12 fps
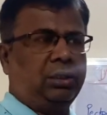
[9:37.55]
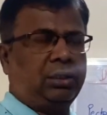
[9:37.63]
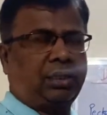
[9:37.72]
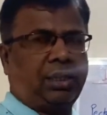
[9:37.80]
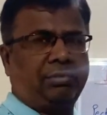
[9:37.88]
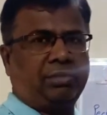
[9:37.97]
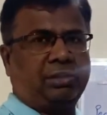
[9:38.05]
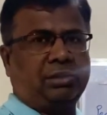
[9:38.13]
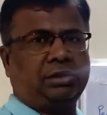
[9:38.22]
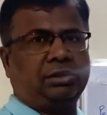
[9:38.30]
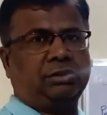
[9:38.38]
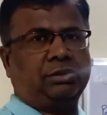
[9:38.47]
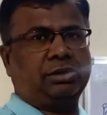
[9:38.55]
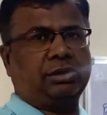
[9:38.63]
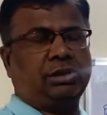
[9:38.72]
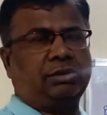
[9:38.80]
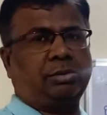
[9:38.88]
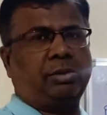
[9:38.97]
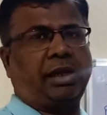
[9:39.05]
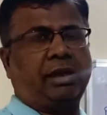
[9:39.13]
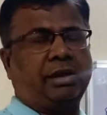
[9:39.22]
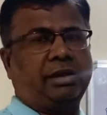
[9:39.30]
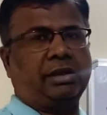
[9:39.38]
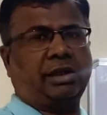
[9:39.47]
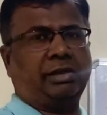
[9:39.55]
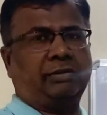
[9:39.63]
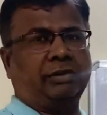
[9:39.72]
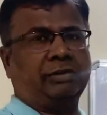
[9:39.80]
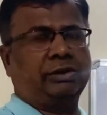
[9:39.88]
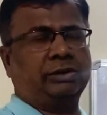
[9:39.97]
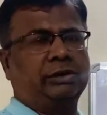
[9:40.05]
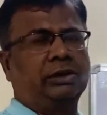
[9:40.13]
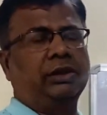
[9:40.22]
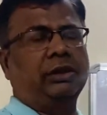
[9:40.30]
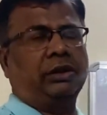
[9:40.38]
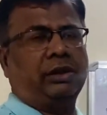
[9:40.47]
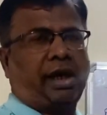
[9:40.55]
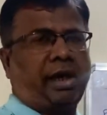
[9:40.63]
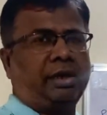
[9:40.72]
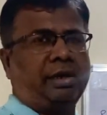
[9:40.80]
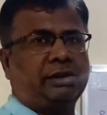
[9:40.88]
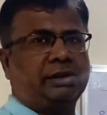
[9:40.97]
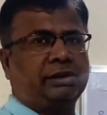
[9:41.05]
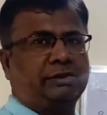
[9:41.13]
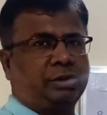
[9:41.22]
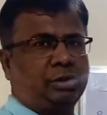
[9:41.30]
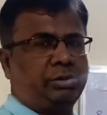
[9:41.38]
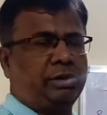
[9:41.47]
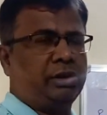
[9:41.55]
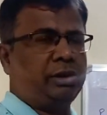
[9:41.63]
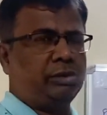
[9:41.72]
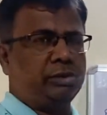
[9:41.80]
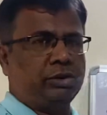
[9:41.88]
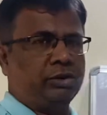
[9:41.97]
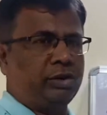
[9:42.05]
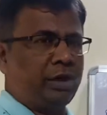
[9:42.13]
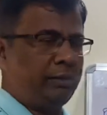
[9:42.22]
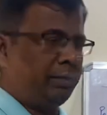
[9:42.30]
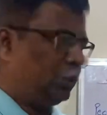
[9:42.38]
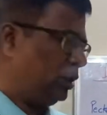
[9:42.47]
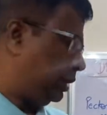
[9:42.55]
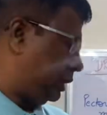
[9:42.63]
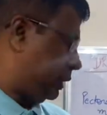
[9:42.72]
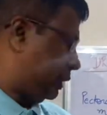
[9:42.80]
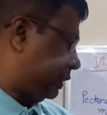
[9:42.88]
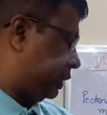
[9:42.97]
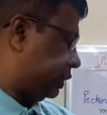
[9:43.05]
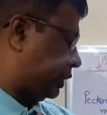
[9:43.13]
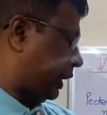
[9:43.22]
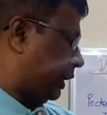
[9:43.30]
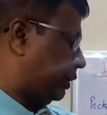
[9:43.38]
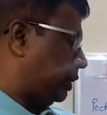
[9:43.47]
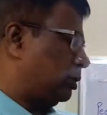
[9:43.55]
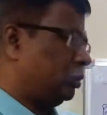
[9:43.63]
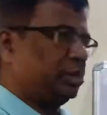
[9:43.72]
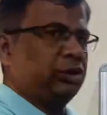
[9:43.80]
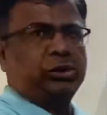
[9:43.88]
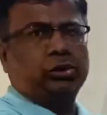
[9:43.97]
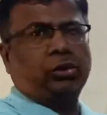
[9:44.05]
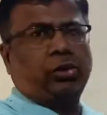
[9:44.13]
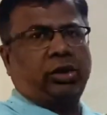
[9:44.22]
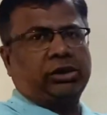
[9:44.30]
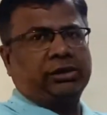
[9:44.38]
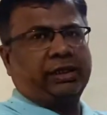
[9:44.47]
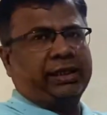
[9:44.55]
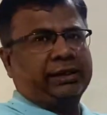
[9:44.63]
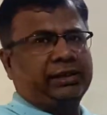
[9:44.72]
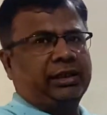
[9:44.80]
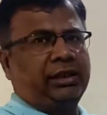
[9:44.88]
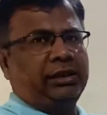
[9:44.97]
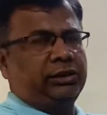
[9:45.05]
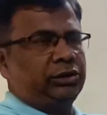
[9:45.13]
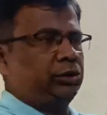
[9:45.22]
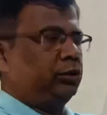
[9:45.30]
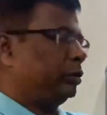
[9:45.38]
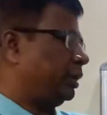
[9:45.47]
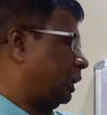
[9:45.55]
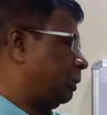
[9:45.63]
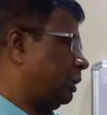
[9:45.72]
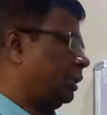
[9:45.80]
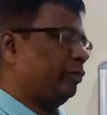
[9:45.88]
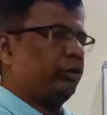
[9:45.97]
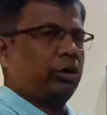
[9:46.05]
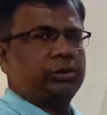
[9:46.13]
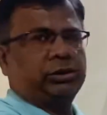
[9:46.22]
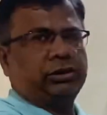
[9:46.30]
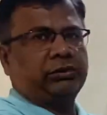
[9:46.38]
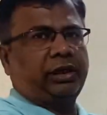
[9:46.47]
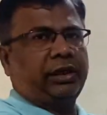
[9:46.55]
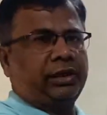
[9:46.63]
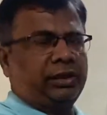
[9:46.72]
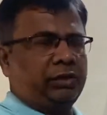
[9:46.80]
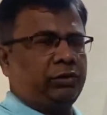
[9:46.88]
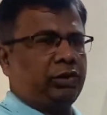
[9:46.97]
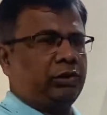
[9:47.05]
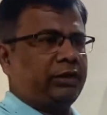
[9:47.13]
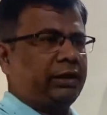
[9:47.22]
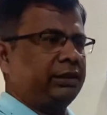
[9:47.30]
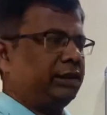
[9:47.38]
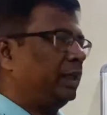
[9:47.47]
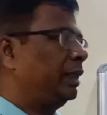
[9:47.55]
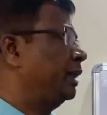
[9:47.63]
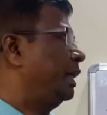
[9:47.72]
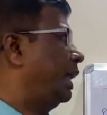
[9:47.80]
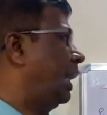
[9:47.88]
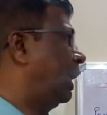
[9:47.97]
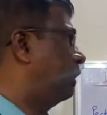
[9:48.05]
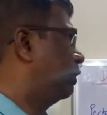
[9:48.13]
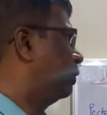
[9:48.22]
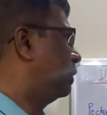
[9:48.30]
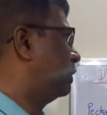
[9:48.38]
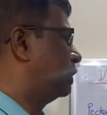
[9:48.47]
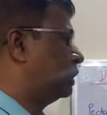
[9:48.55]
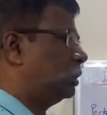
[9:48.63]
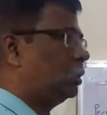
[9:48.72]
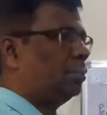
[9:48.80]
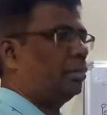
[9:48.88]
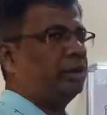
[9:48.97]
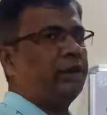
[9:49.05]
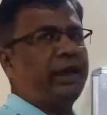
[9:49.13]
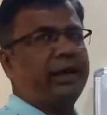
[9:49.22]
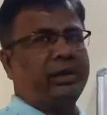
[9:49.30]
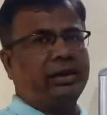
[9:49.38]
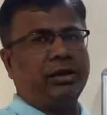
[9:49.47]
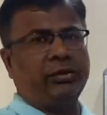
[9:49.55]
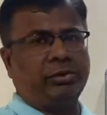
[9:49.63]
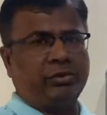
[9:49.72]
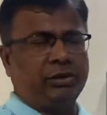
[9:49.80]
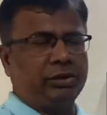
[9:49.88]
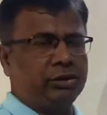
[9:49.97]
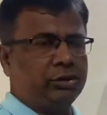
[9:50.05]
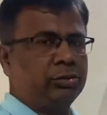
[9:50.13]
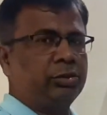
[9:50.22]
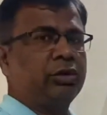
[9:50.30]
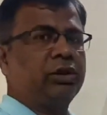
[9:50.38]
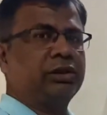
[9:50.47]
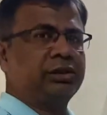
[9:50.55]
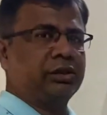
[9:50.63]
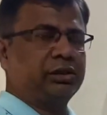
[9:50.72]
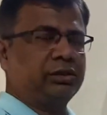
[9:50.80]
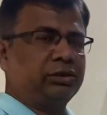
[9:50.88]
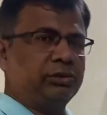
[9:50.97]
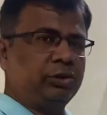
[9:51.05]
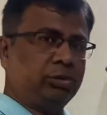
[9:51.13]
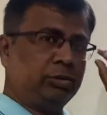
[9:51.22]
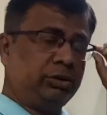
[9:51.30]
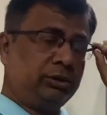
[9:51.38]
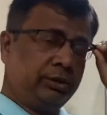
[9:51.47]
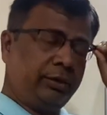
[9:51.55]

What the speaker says: Clavicle, it originates from the anterior surface of the medial tooth of the clavicle. This triangular muscle is going to cross the axilla. It is going to take part in the formation of the anterior wall of the axilla and will be inserted into the lateral lip of the intertubercular sulcus of the humerus.